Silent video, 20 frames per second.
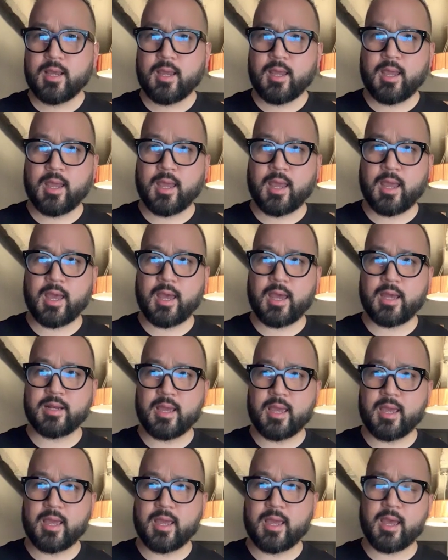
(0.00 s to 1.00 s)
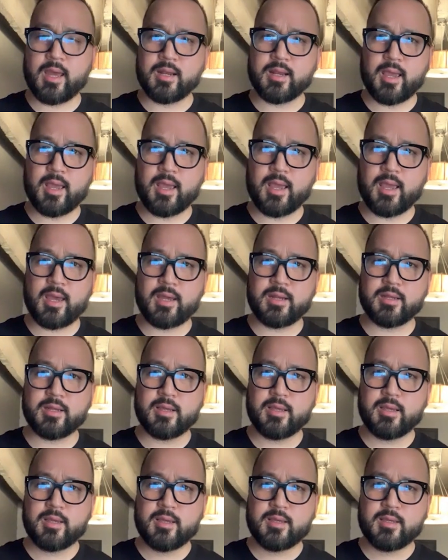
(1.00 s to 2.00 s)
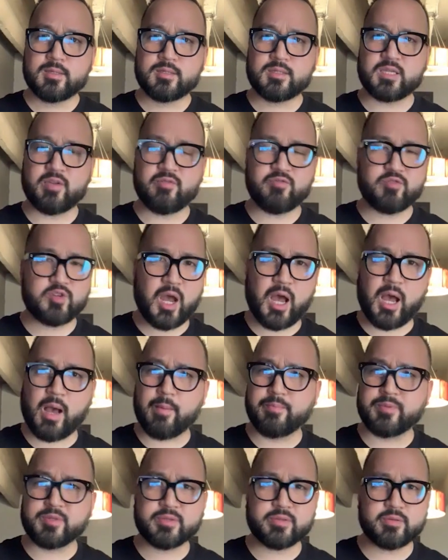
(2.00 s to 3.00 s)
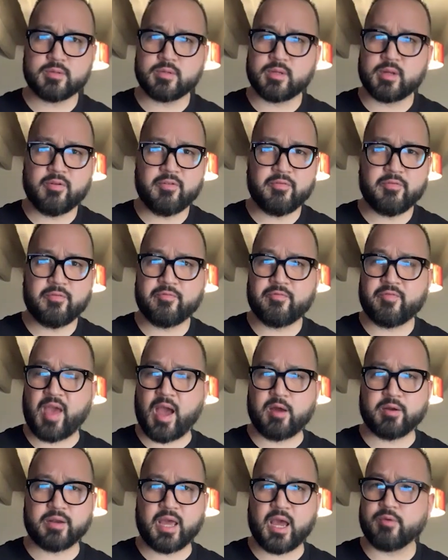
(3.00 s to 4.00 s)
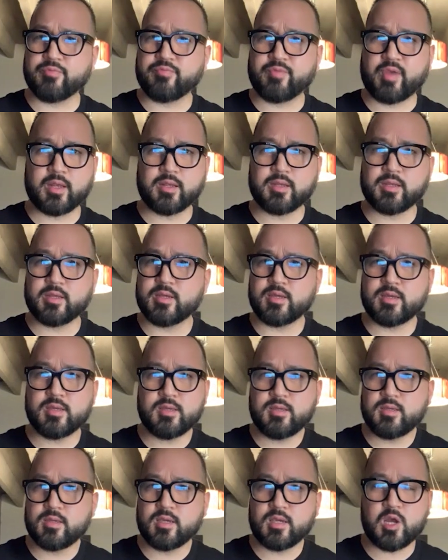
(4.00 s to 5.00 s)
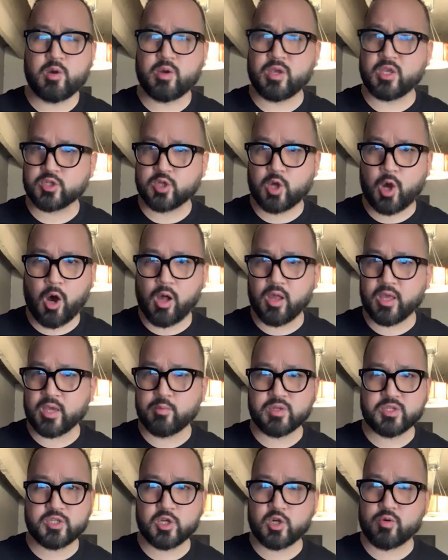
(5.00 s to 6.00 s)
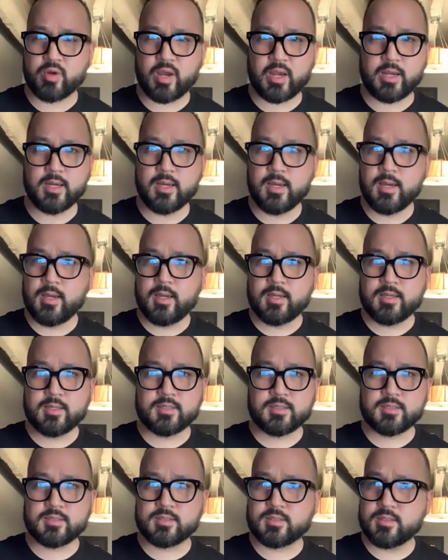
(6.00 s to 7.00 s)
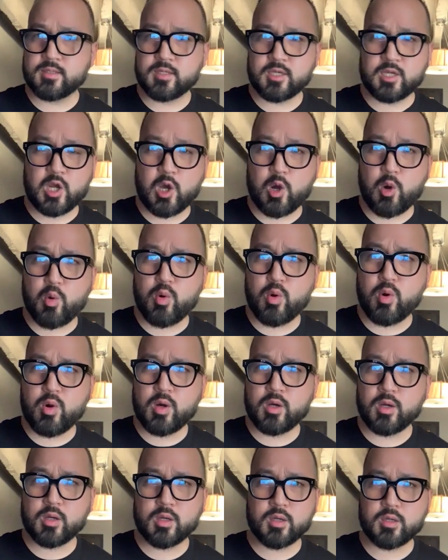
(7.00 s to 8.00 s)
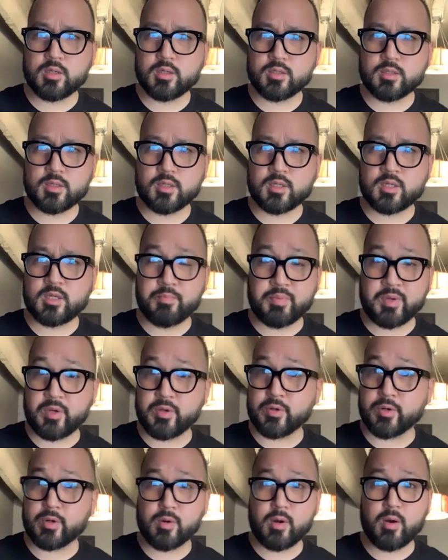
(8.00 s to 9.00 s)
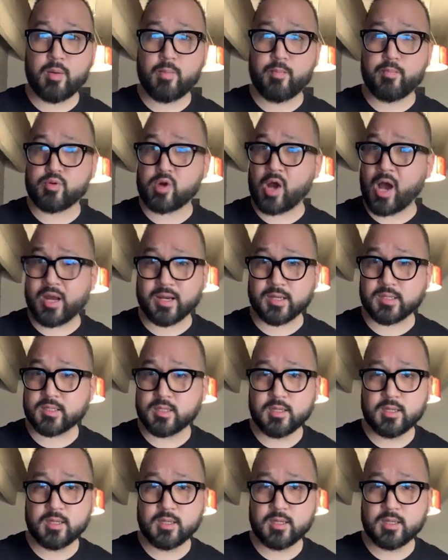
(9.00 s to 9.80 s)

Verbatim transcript: And and and Steve Jobs, you know, found out that, you know, his calling was to create, you know, computer product